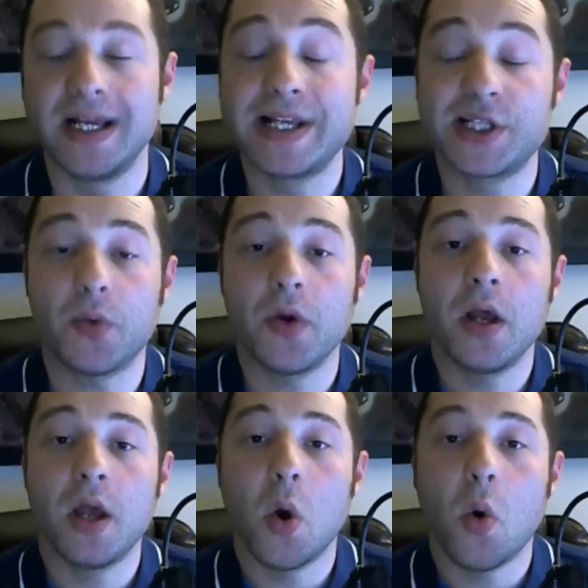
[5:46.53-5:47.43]
So
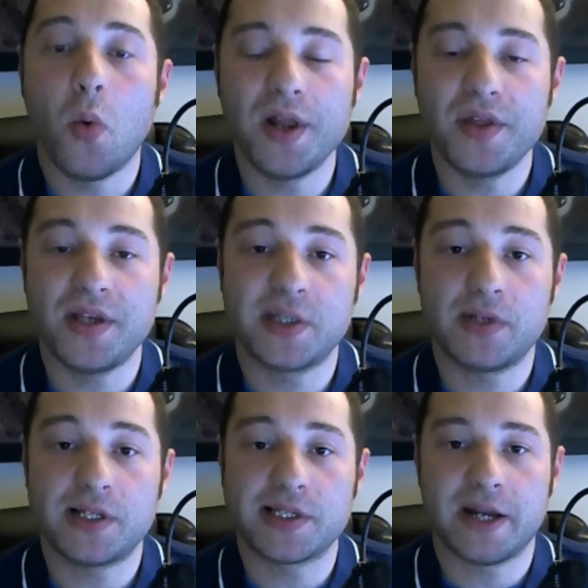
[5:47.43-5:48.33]
one of the things that we
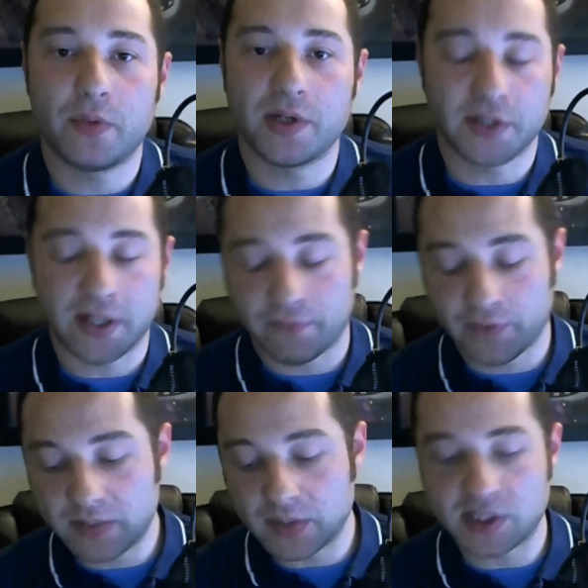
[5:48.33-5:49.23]
decided was, okay,
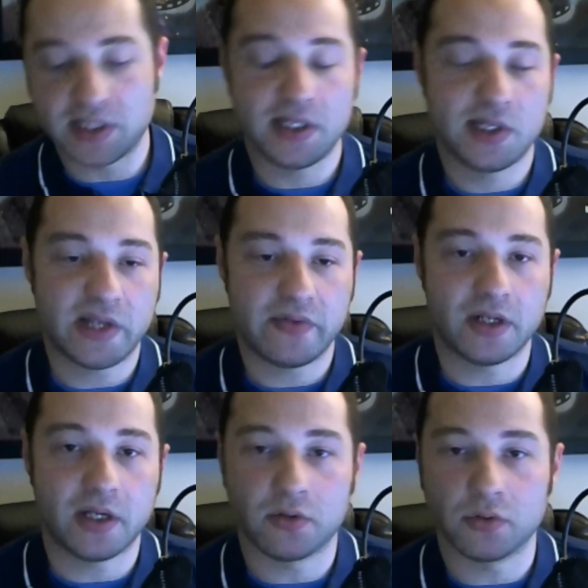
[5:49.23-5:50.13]
Freedom of the Sea,
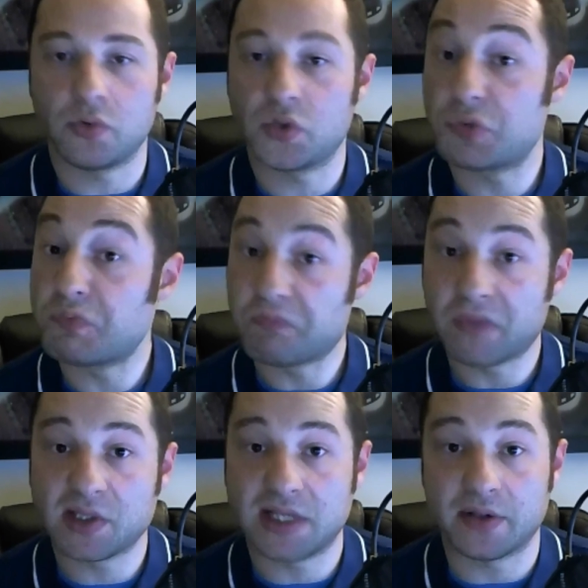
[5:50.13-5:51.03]
7-night cruise,
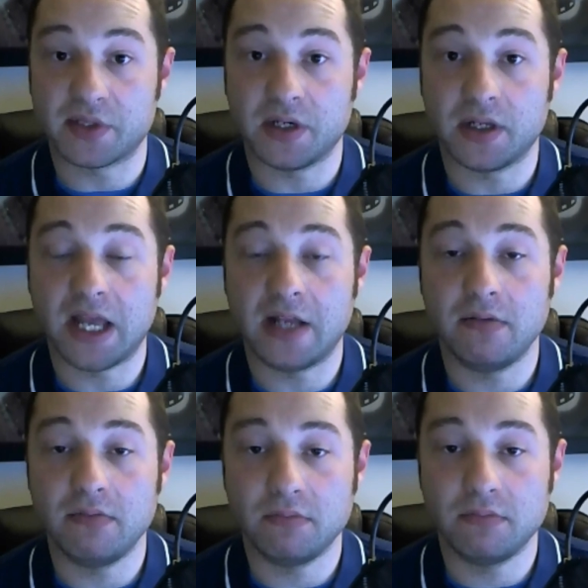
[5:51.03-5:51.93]
sounds good.
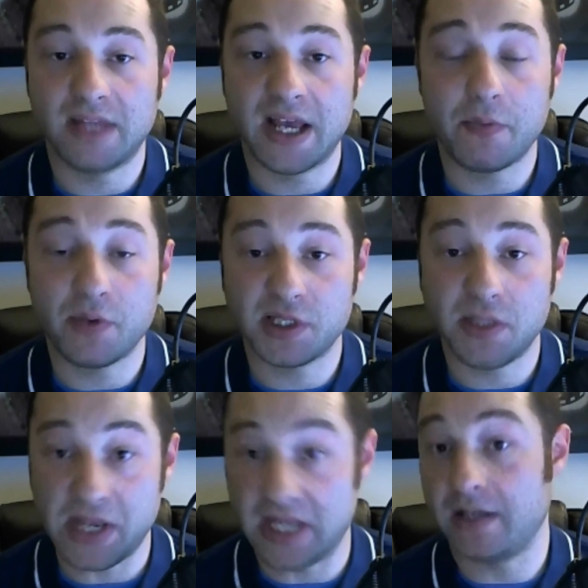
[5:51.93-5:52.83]
And that was the
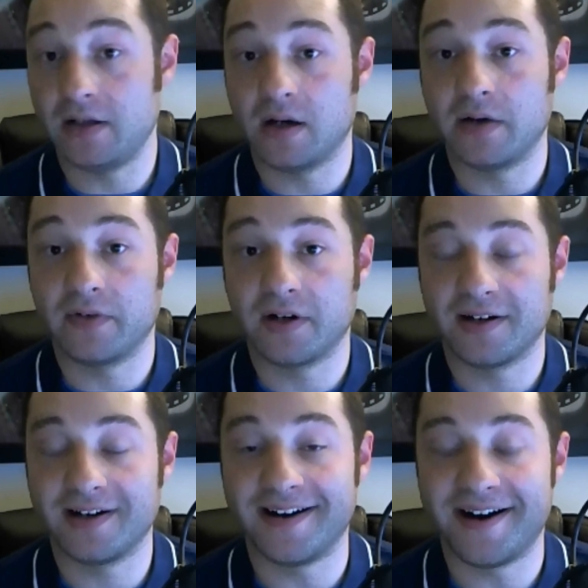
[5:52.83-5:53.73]
beginning of
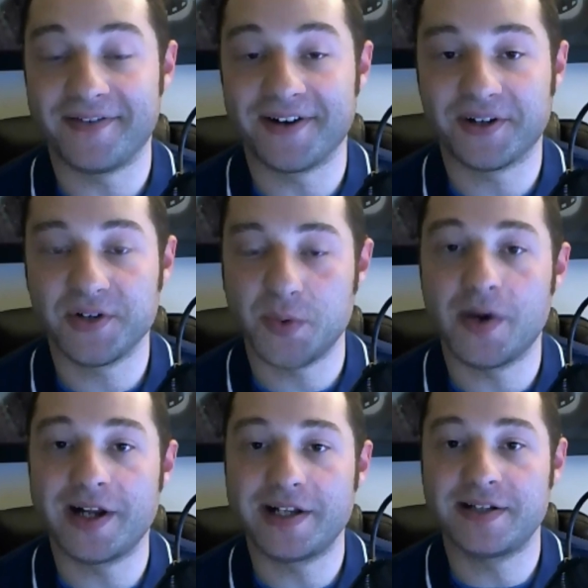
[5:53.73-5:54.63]
our cruise. We
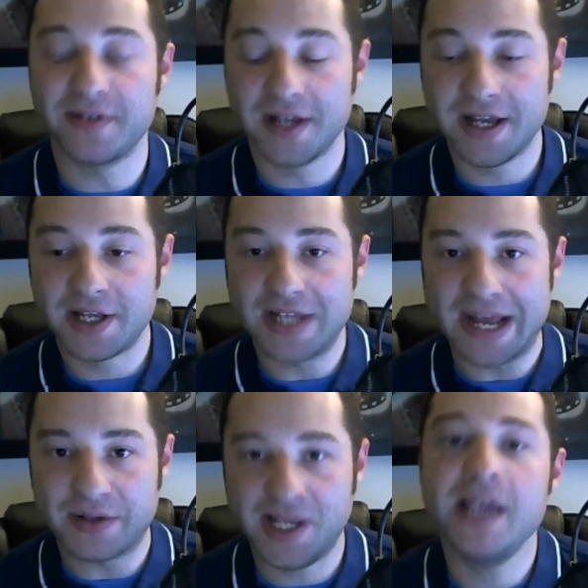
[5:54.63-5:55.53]
wanted to
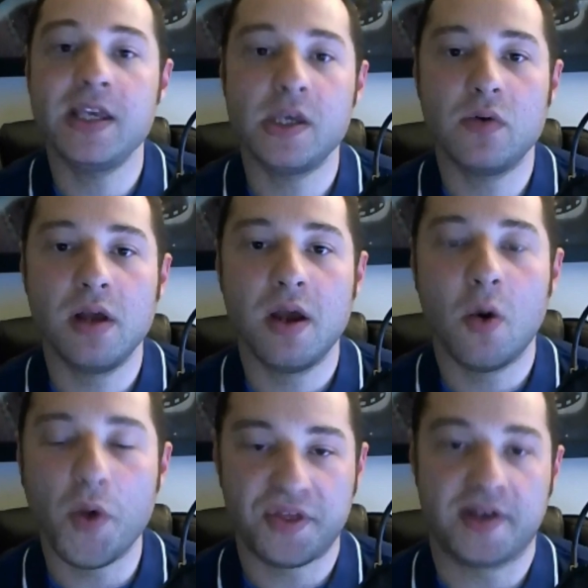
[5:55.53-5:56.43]
now take you
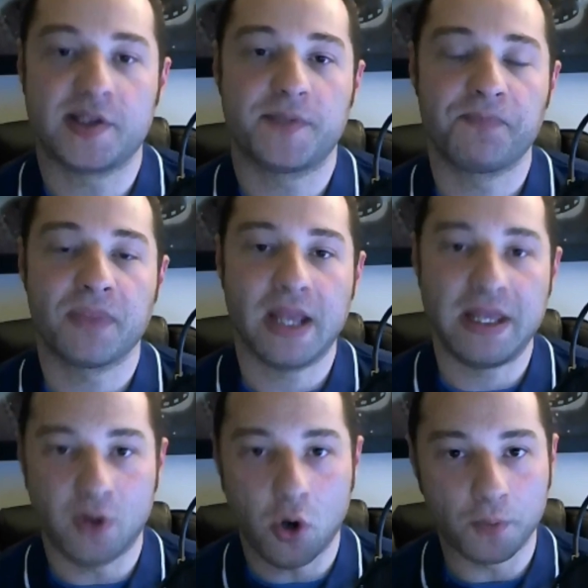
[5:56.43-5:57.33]
with us
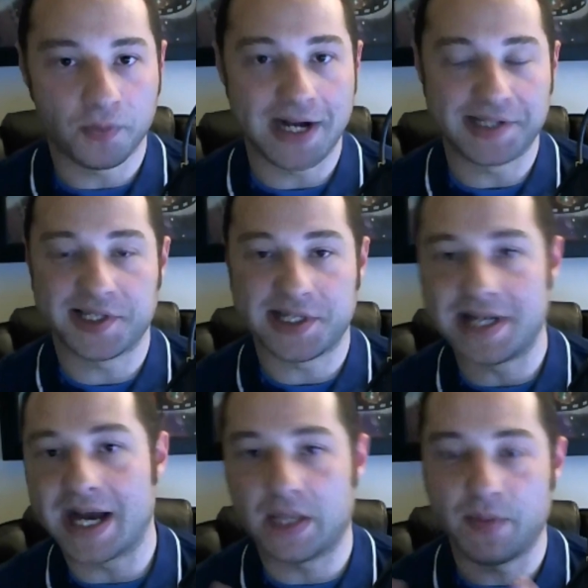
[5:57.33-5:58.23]
in the whole process and
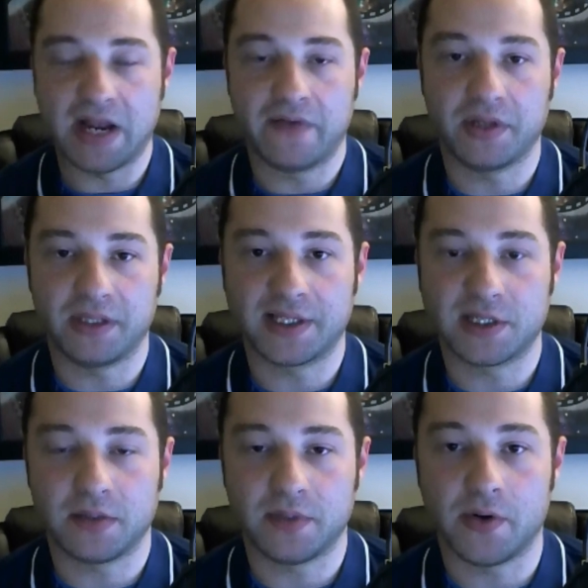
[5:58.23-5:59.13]
document everything that's
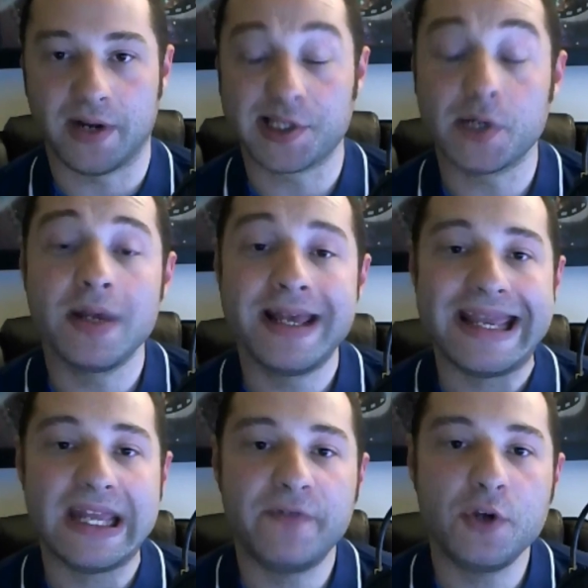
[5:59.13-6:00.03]
going to be going on. So
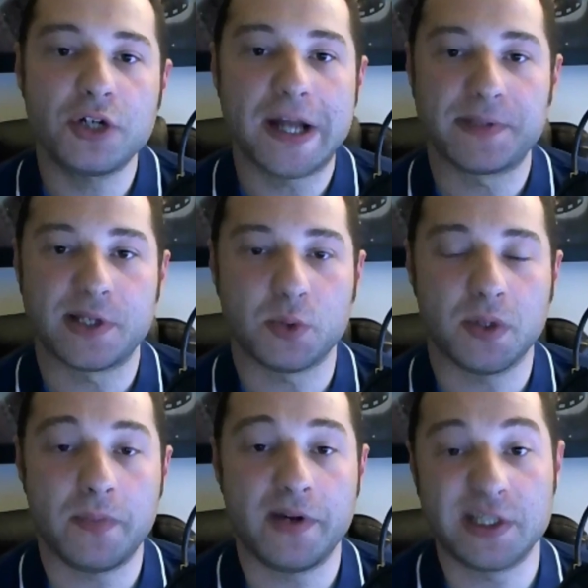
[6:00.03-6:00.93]
in future episodes, we're going
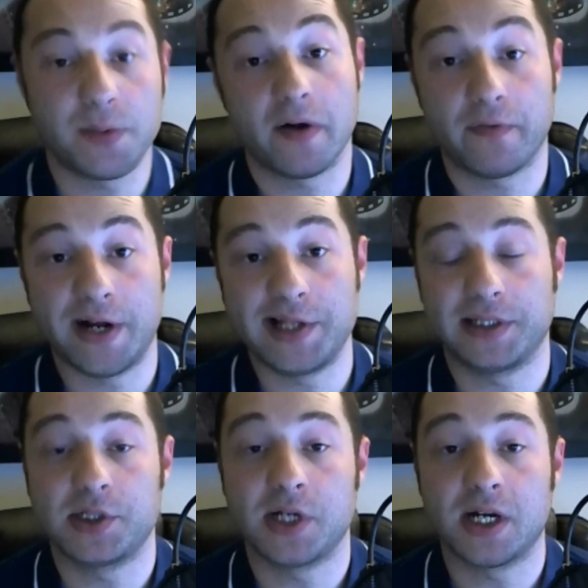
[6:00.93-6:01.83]
to bring some of our friends on
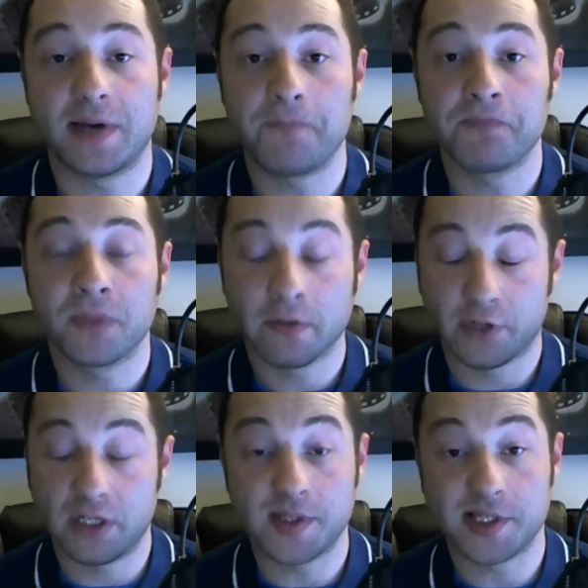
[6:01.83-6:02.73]
to talk about
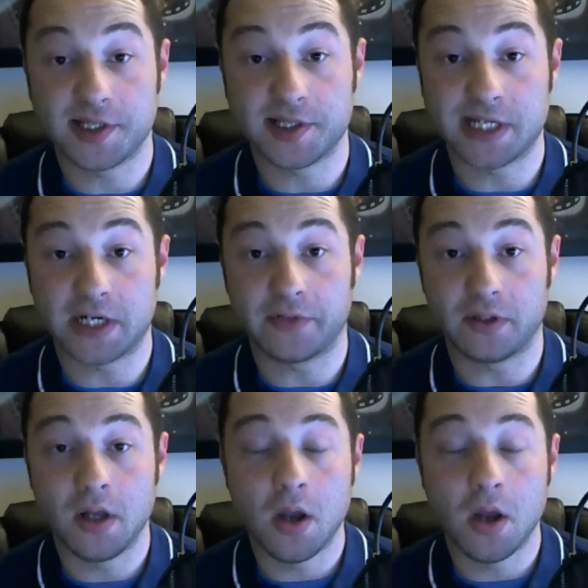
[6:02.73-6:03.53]
Freedom of the Seas itself and